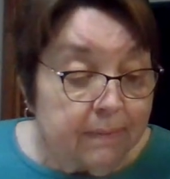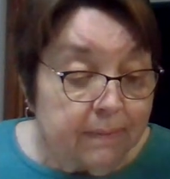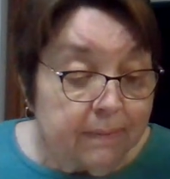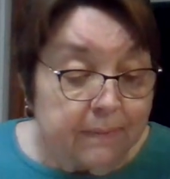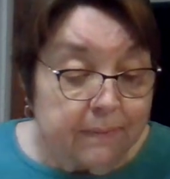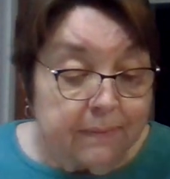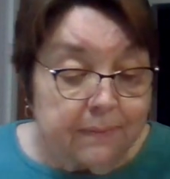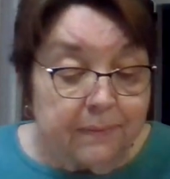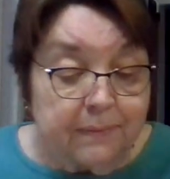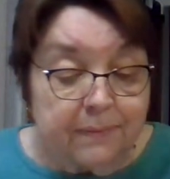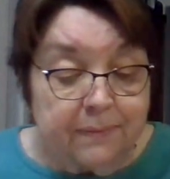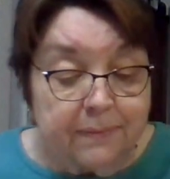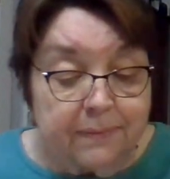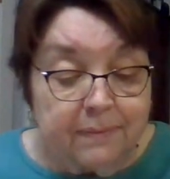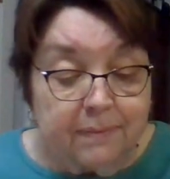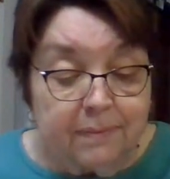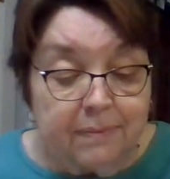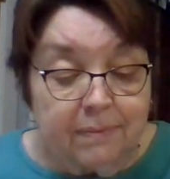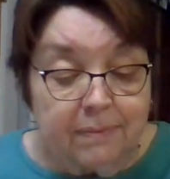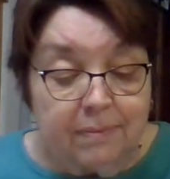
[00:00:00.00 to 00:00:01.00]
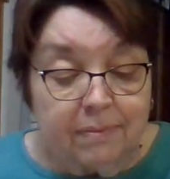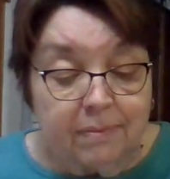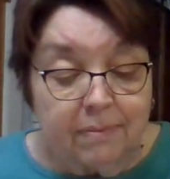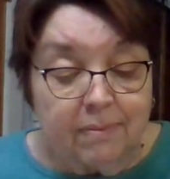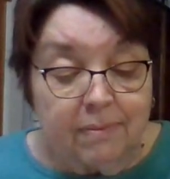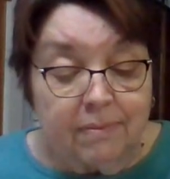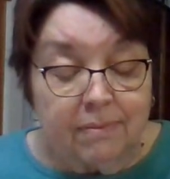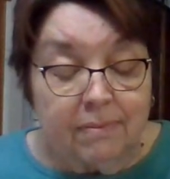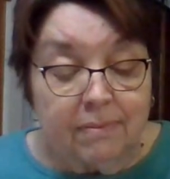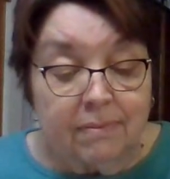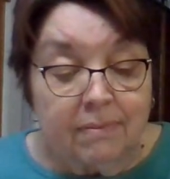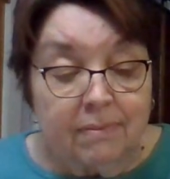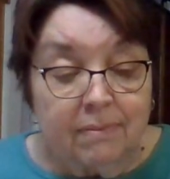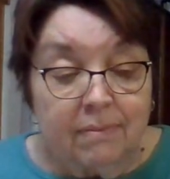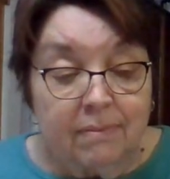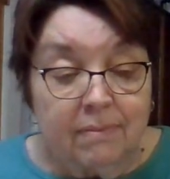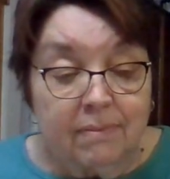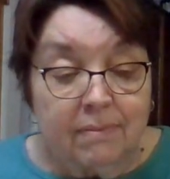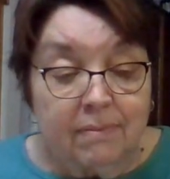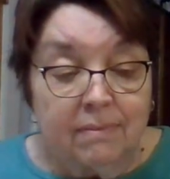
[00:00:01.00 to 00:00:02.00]

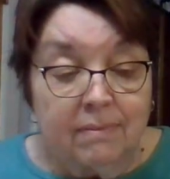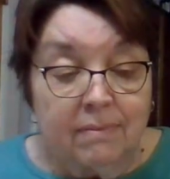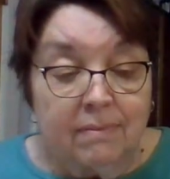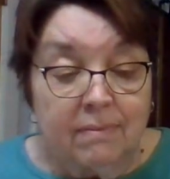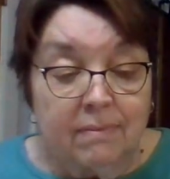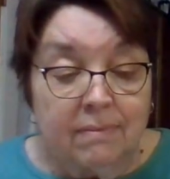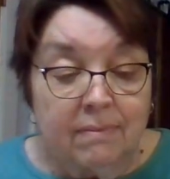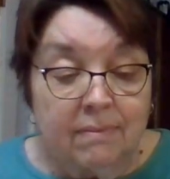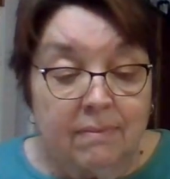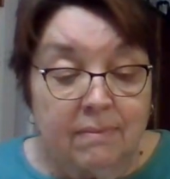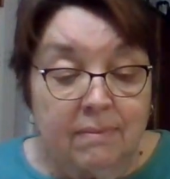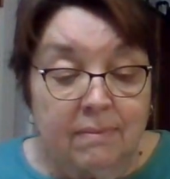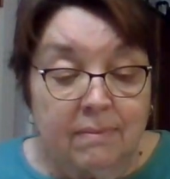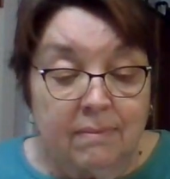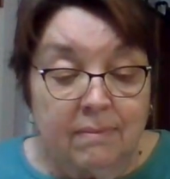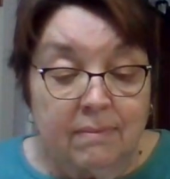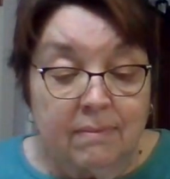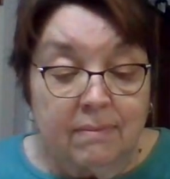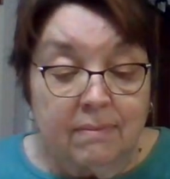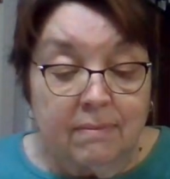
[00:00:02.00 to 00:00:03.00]
[no speech]